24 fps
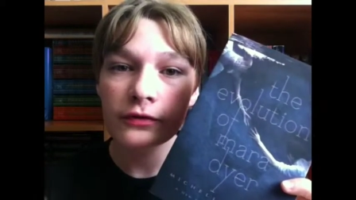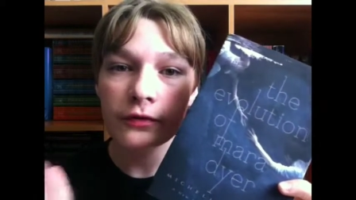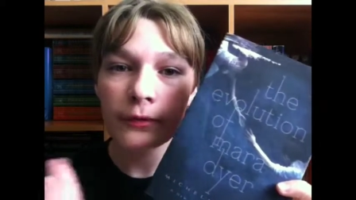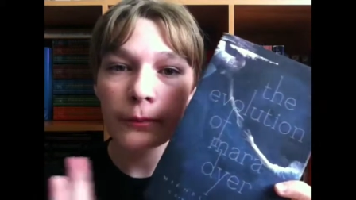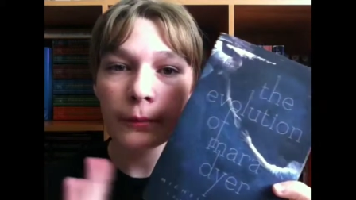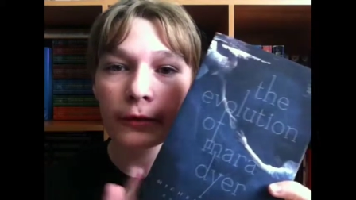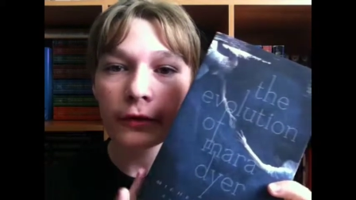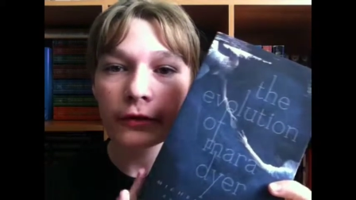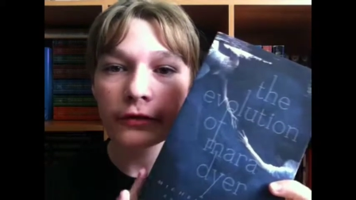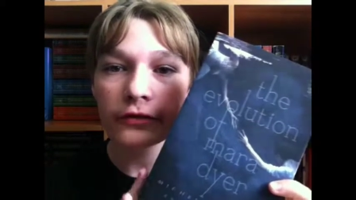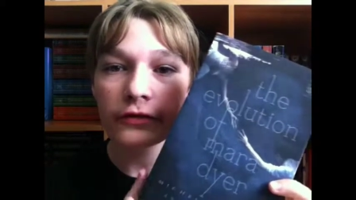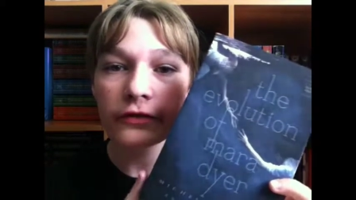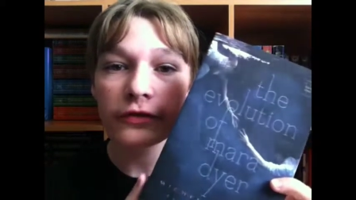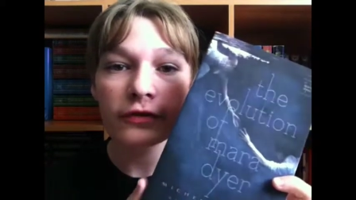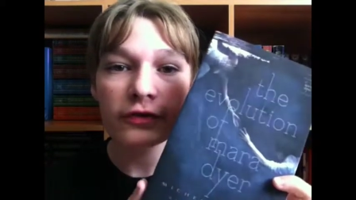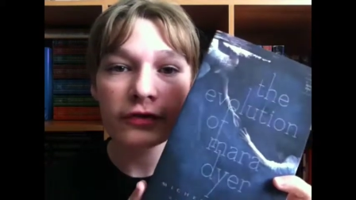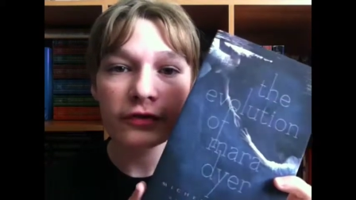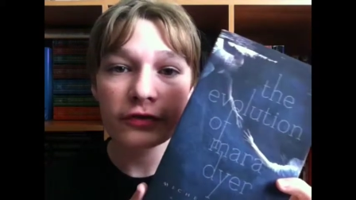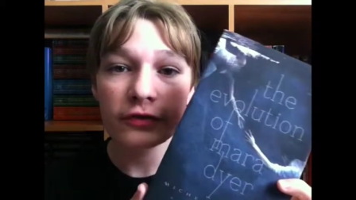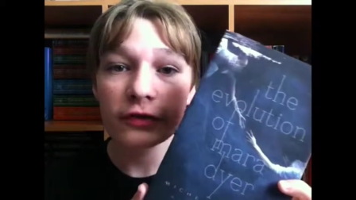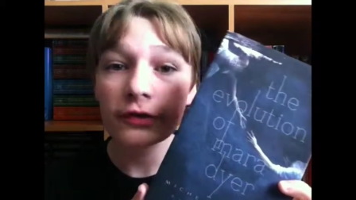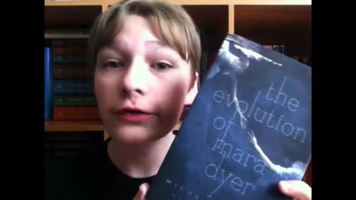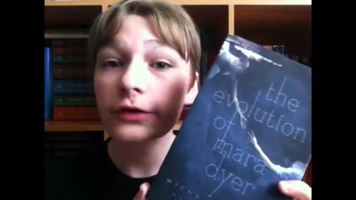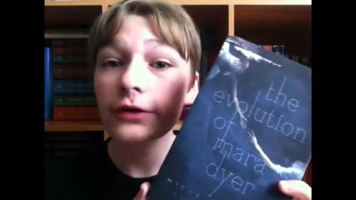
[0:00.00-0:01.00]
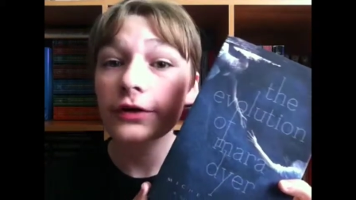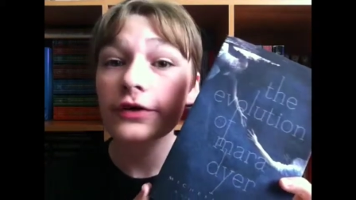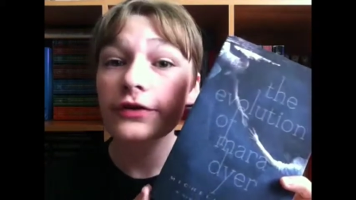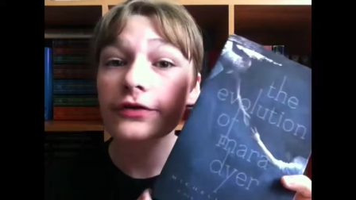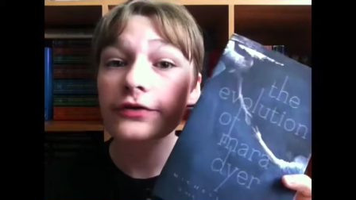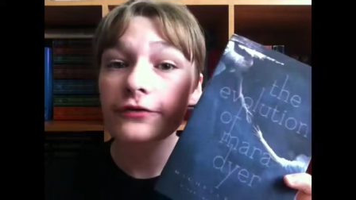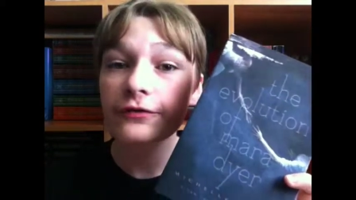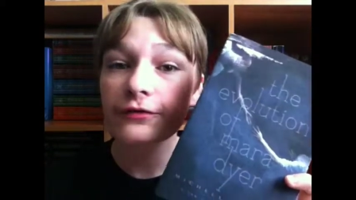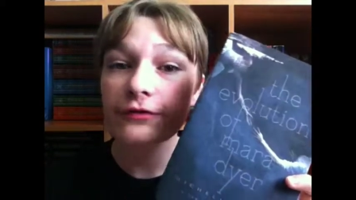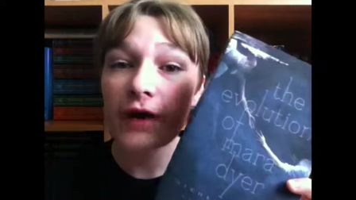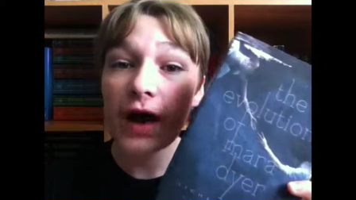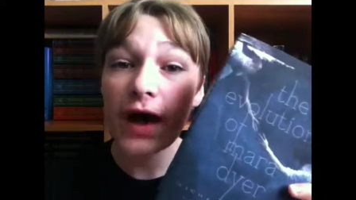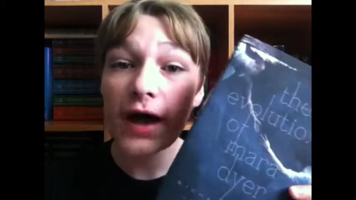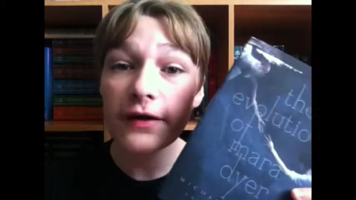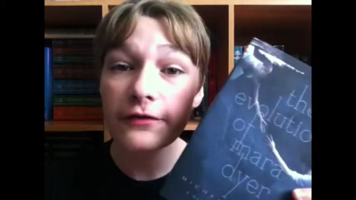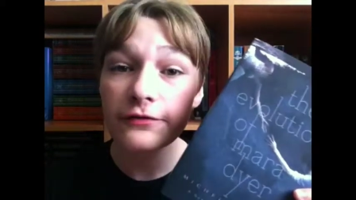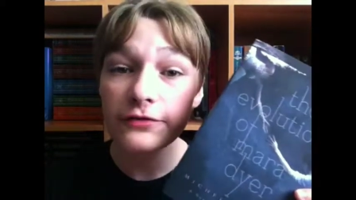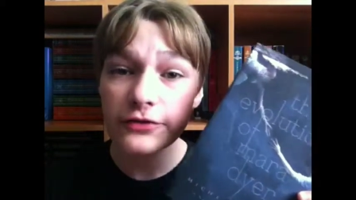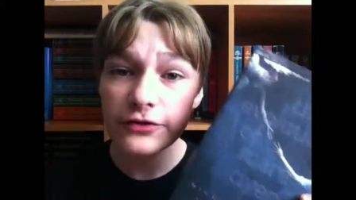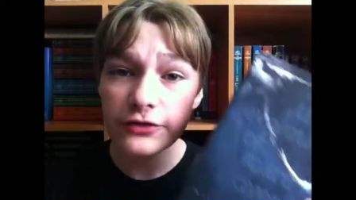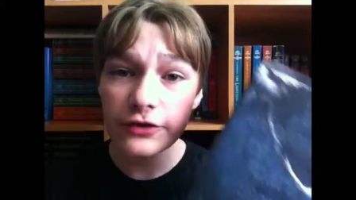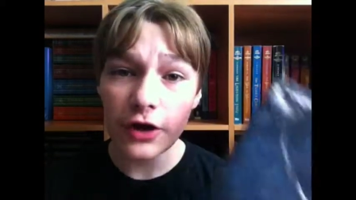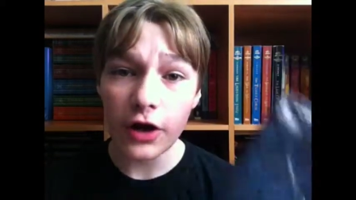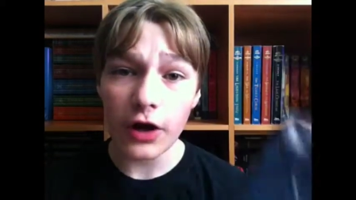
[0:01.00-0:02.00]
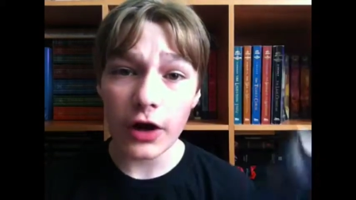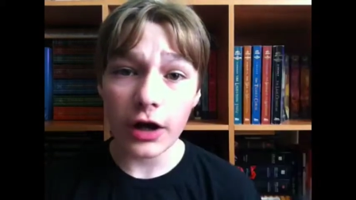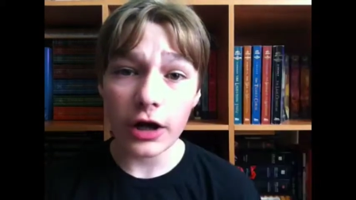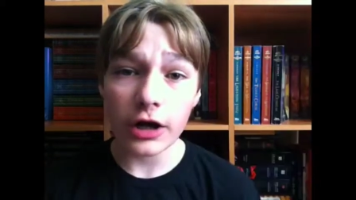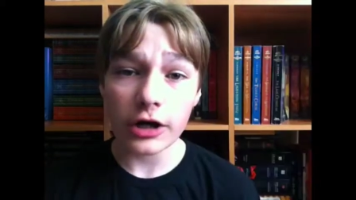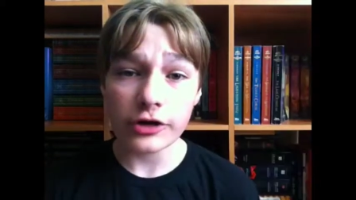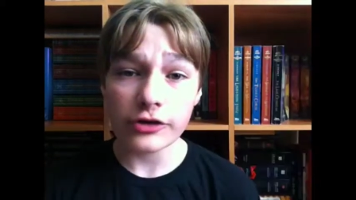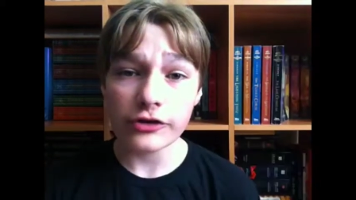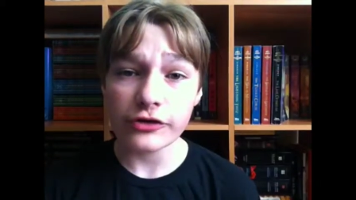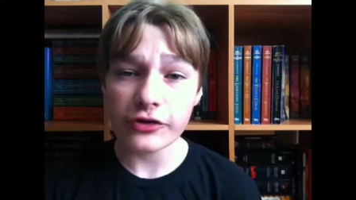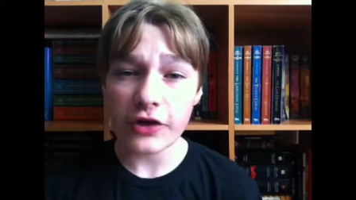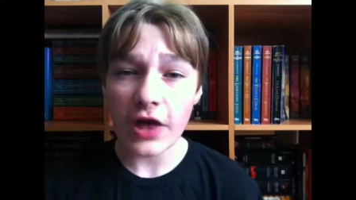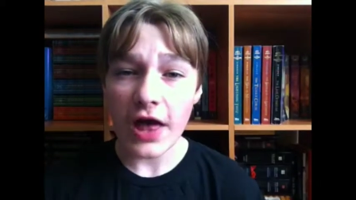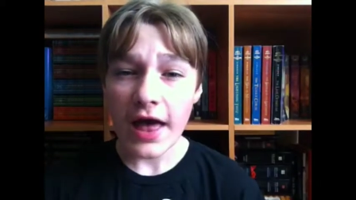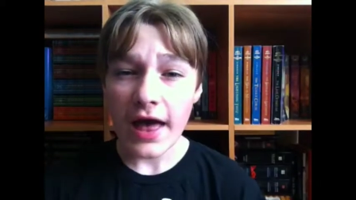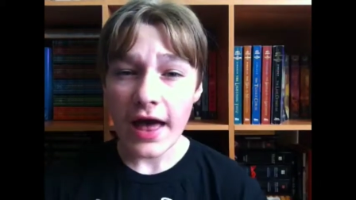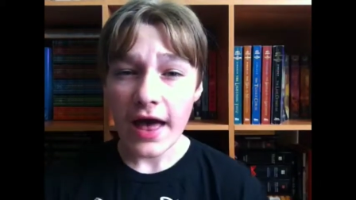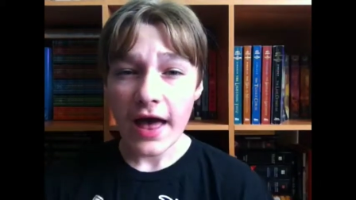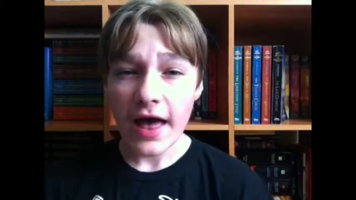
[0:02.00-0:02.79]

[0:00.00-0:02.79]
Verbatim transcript: the books in this series, five stars.